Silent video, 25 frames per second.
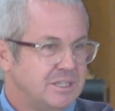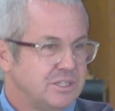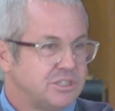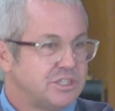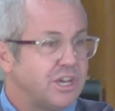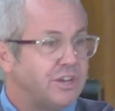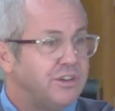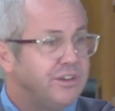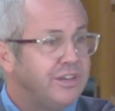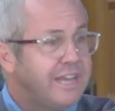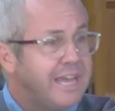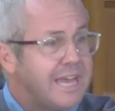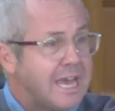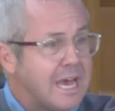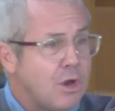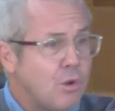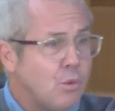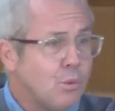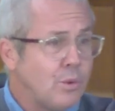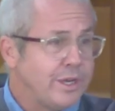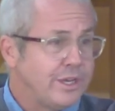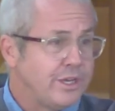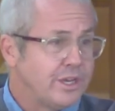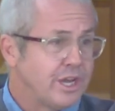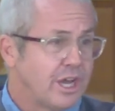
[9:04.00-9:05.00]
So now
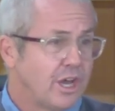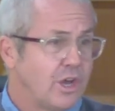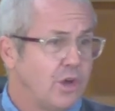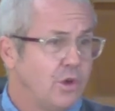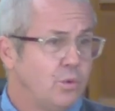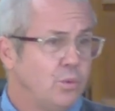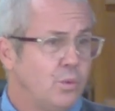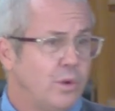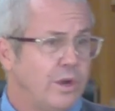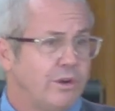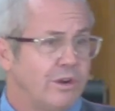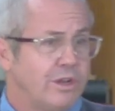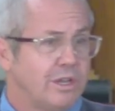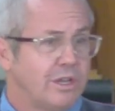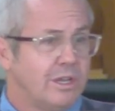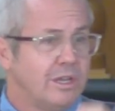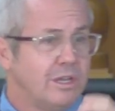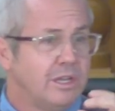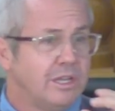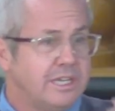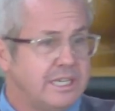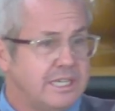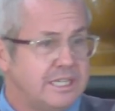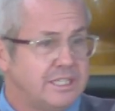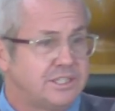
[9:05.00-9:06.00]
we know we're at
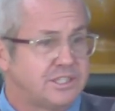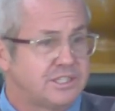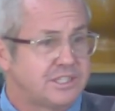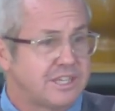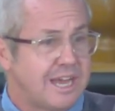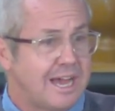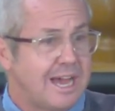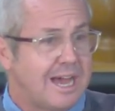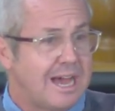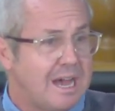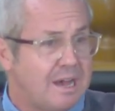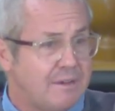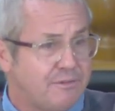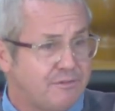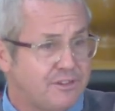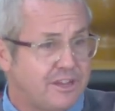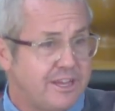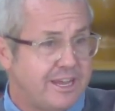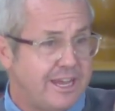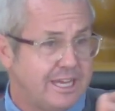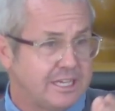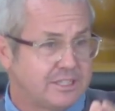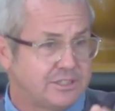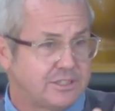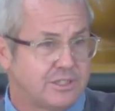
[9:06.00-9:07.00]
least after
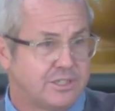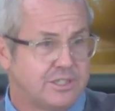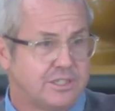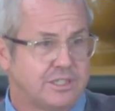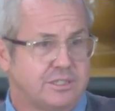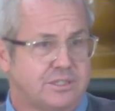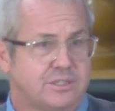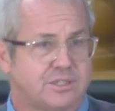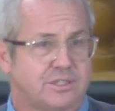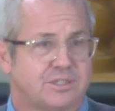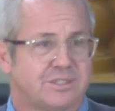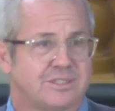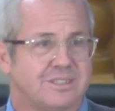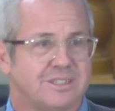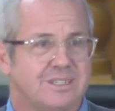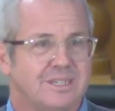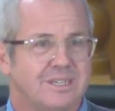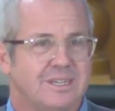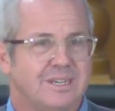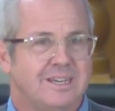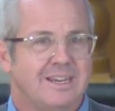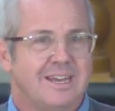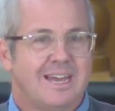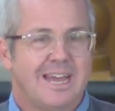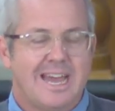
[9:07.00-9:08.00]
Exodus,
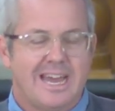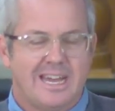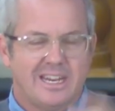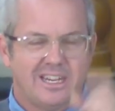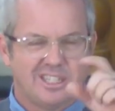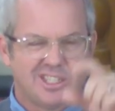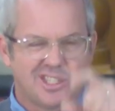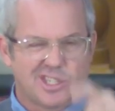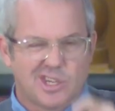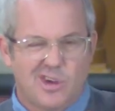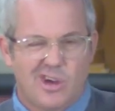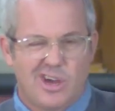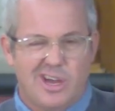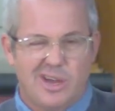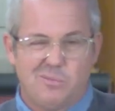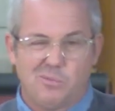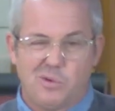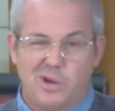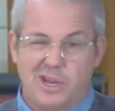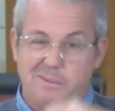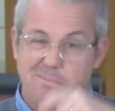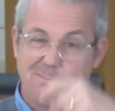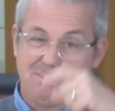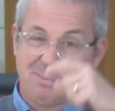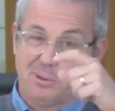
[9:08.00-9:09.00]
at a time
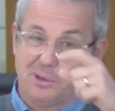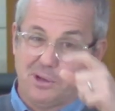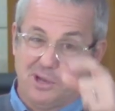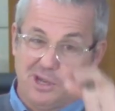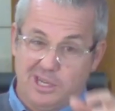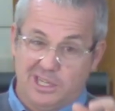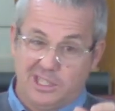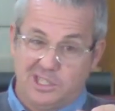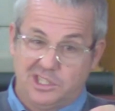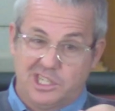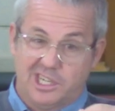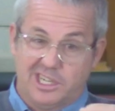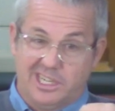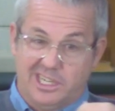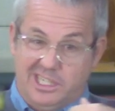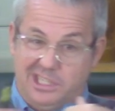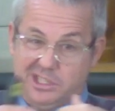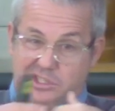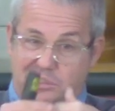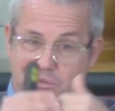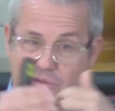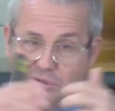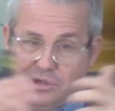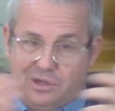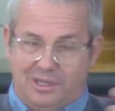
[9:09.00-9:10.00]
when Persia
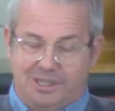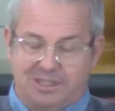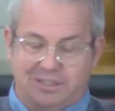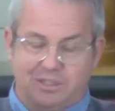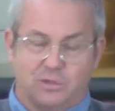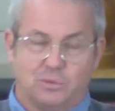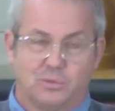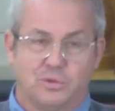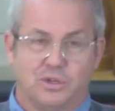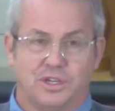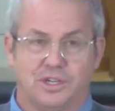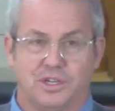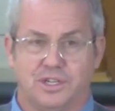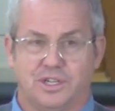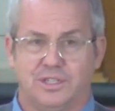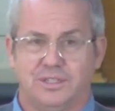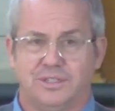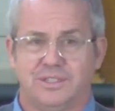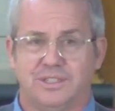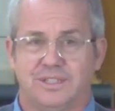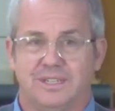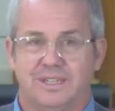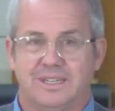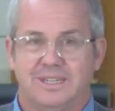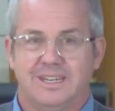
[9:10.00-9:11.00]
is ruling the
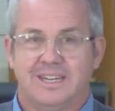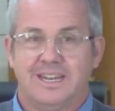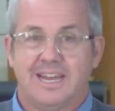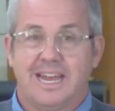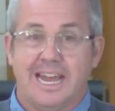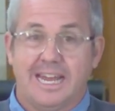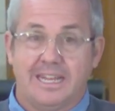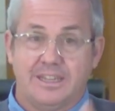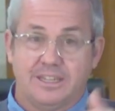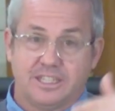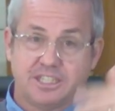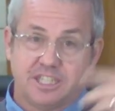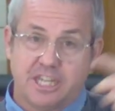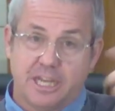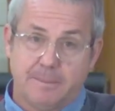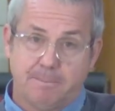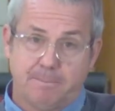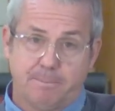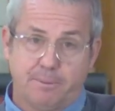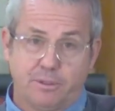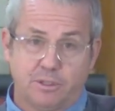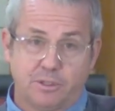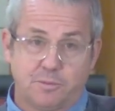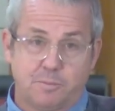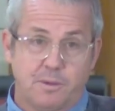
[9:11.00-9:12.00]
world and the
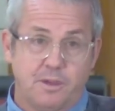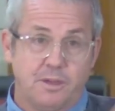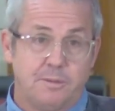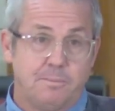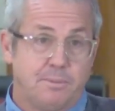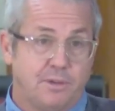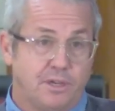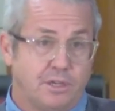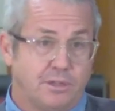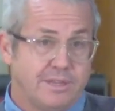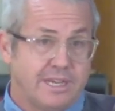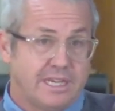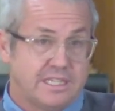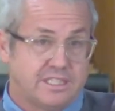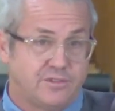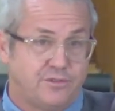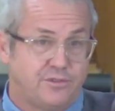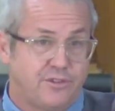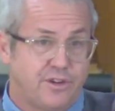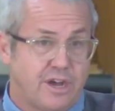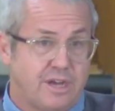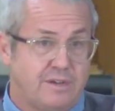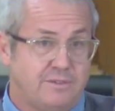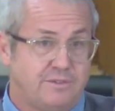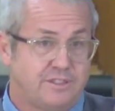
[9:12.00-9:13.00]
temple's been built, that's
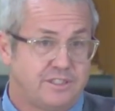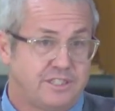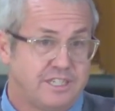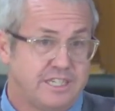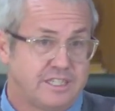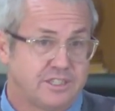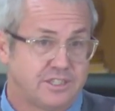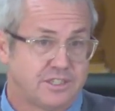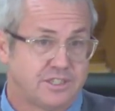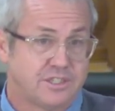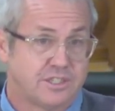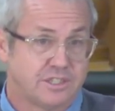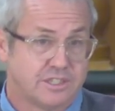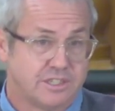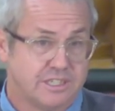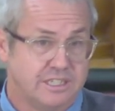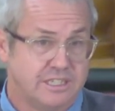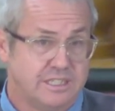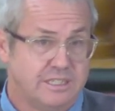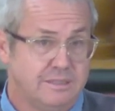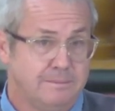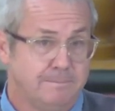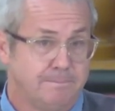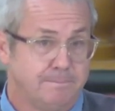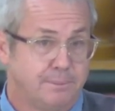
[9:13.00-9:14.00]

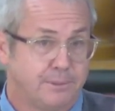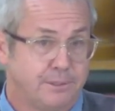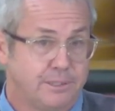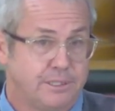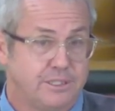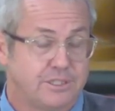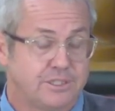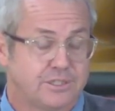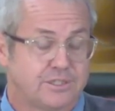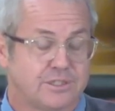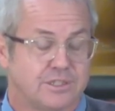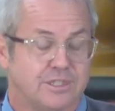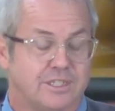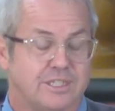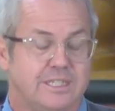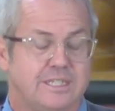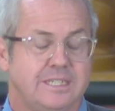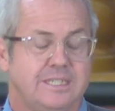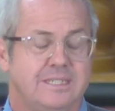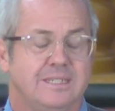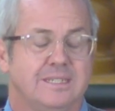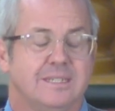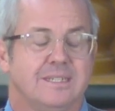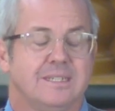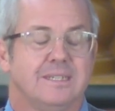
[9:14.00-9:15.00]
516
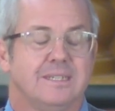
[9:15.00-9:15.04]
BC.